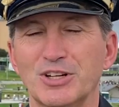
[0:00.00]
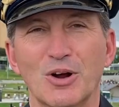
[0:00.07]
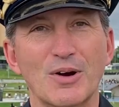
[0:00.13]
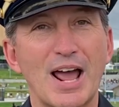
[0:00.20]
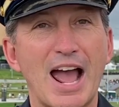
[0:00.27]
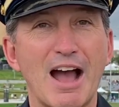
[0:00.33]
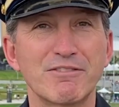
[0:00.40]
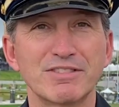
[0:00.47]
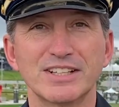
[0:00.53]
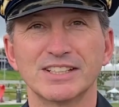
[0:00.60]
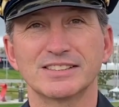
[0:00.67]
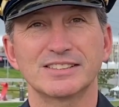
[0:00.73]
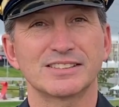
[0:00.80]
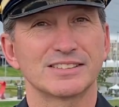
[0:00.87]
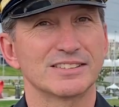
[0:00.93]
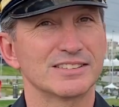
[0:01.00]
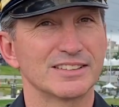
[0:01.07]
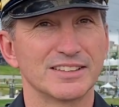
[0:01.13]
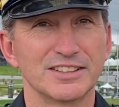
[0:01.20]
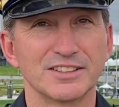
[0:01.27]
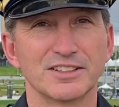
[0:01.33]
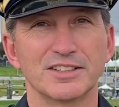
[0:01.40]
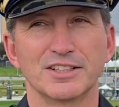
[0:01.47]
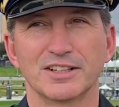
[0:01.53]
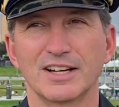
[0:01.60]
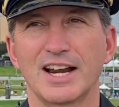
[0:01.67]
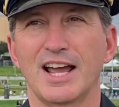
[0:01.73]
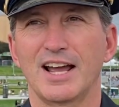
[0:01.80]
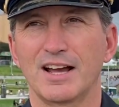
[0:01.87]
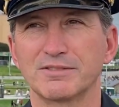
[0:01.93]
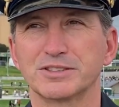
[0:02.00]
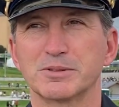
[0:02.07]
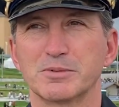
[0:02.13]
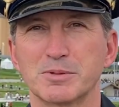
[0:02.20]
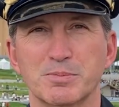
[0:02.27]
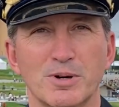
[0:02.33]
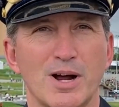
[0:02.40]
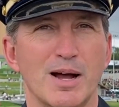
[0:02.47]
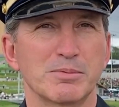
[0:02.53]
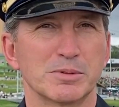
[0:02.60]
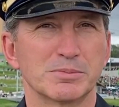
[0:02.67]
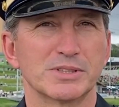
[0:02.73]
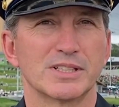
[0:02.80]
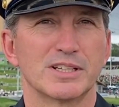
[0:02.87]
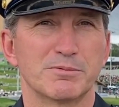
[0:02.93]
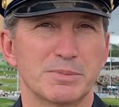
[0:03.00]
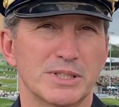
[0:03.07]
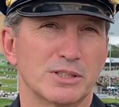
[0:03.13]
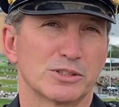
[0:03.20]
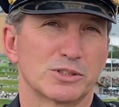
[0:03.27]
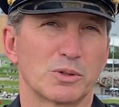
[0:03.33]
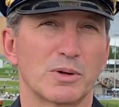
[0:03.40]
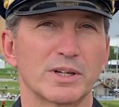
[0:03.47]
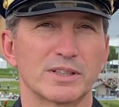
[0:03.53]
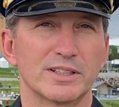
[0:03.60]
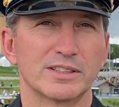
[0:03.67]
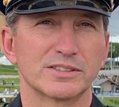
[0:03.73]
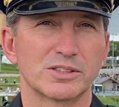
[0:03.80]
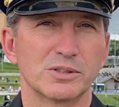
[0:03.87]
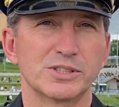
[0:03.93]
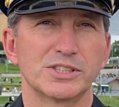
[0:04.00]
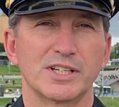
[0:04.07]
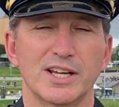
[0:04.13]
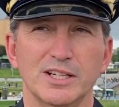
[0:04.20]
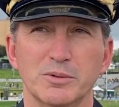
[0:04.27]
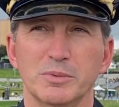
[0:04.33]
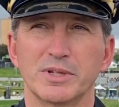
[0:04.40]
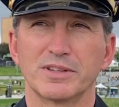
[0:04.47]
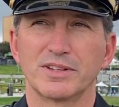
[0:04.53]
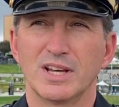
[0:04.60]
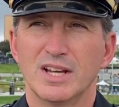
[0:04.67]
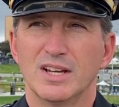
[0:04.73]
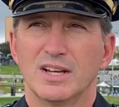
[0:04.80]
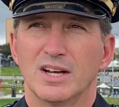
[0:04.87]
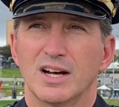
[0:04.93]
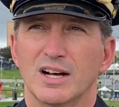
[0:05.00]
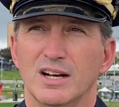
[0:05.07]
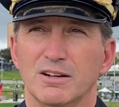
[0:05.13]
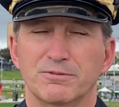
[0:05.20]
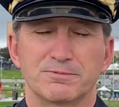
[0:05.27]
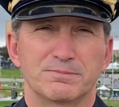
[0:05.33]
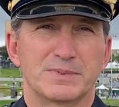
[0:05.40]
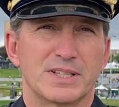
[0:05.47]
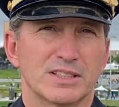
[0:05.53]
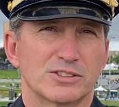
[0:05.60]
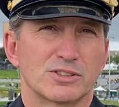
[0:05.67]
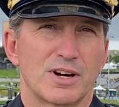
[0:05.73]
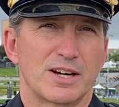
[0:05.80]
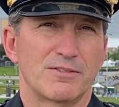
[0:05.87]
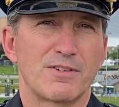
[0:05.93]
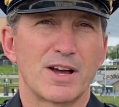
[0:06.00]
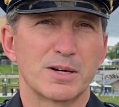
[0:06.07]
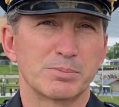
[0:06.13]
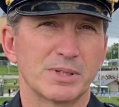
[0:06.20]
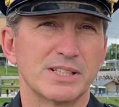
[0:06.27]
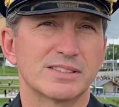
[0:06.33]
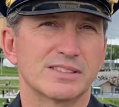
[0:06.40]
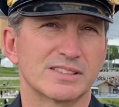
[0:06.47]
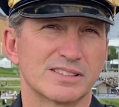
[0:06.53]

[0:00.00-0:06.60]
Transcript: you don't have this, you're, you're going to have some of the problems that have been historically associated with uh, kids trying to find a place to